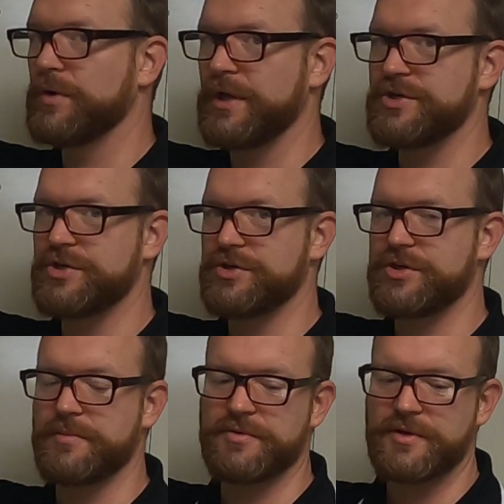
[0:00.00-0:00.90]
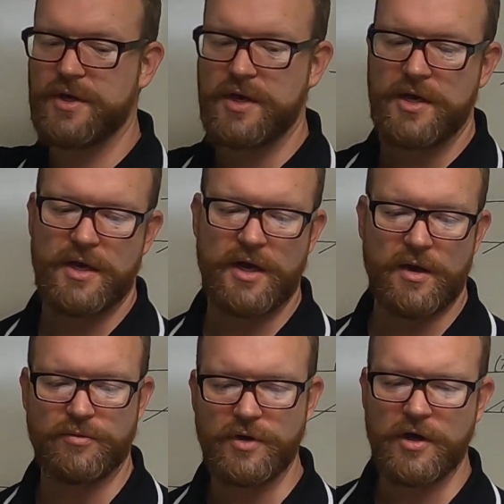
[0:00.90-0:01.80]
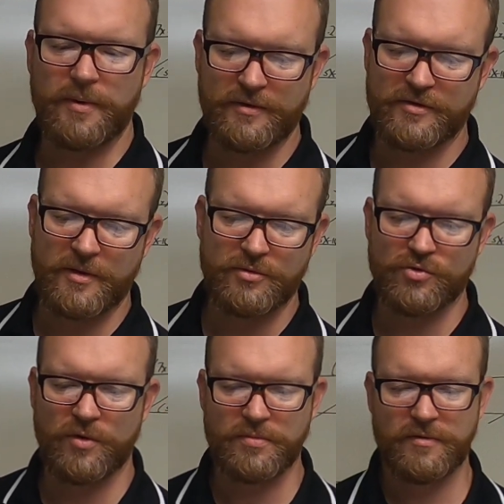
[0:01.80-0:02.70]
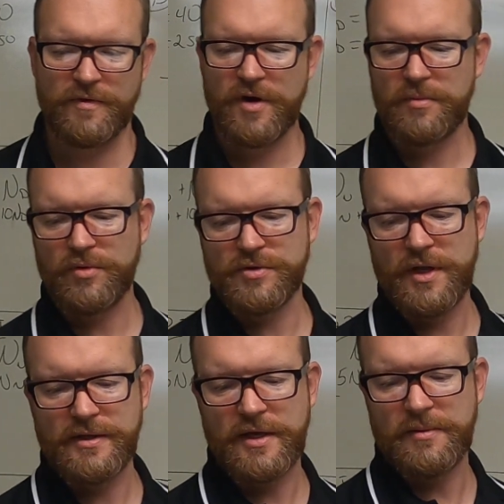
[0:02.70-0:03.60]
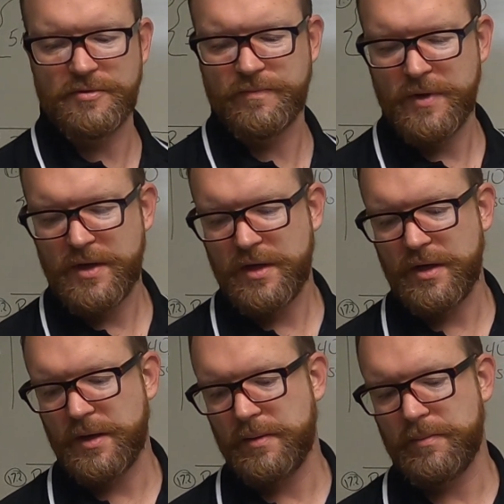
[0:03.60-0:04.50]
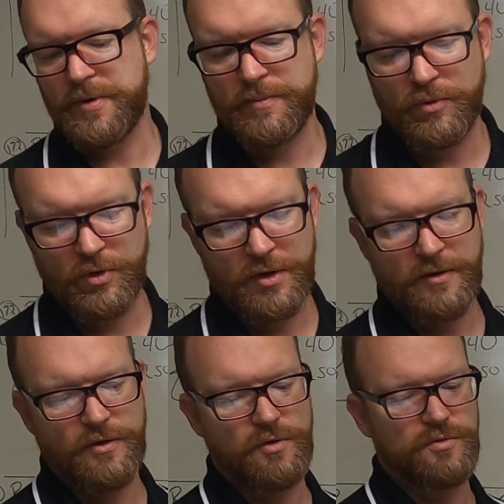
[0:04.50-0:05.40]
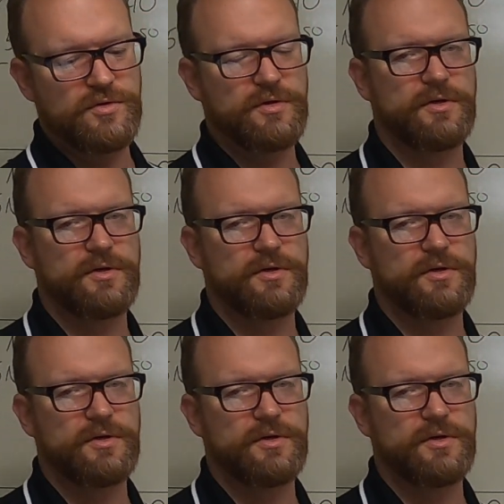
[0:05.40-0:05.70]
relationships. We're talking about subscripted variables. A lot of times people look at those